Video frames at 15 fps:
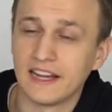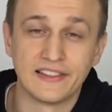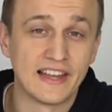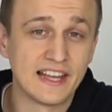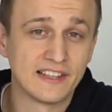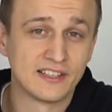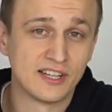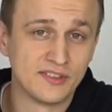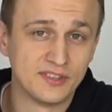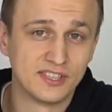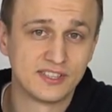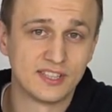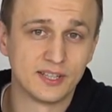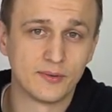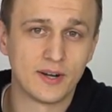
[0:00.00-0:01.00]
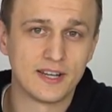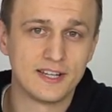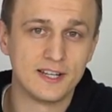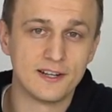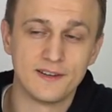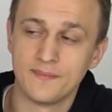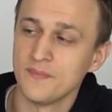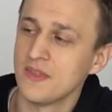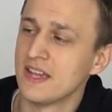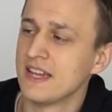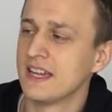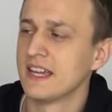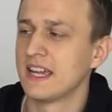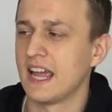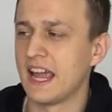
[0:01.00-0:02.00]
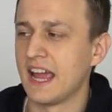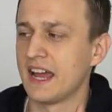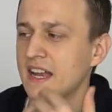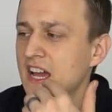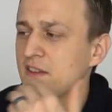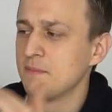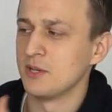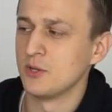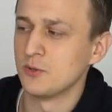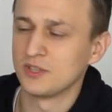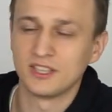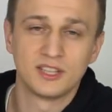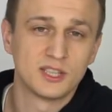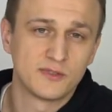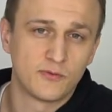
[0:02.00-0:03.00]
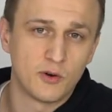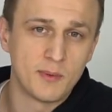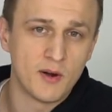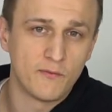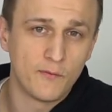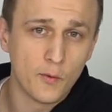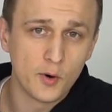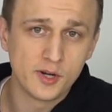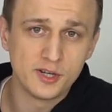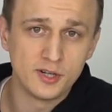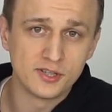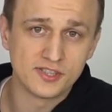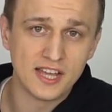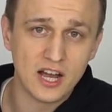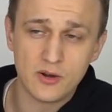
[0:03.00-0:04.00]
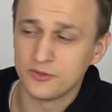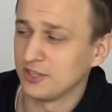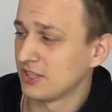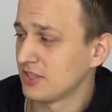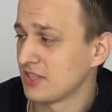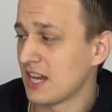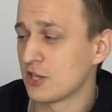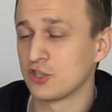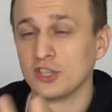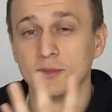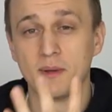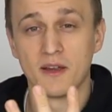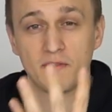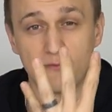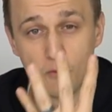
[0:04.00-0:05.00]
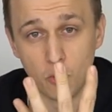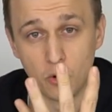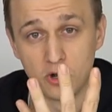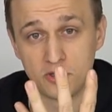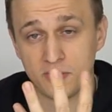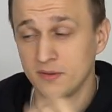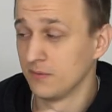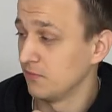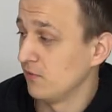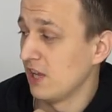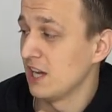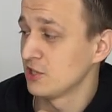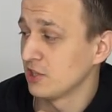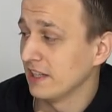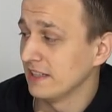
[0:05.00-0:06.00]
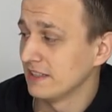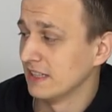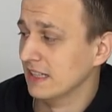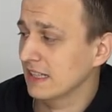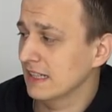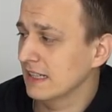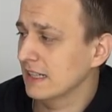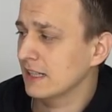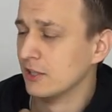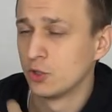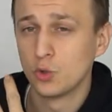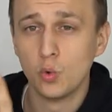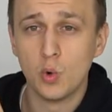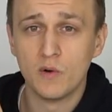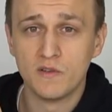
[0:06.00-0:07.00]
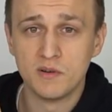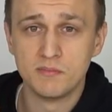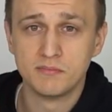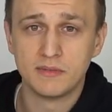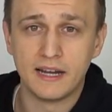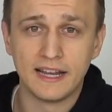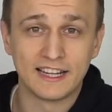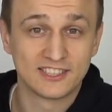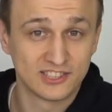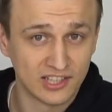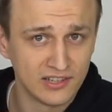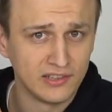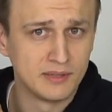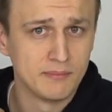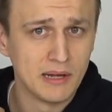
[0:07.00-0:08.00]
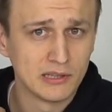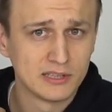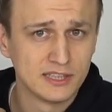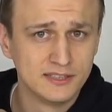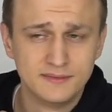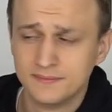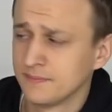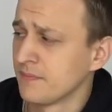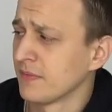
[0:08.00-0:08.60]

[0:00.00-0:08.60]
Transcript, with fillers: I landed on this thing right here. And I've been using this for about 4 years now. This is actually my 4th flashlight. 2 of them I accidentally melted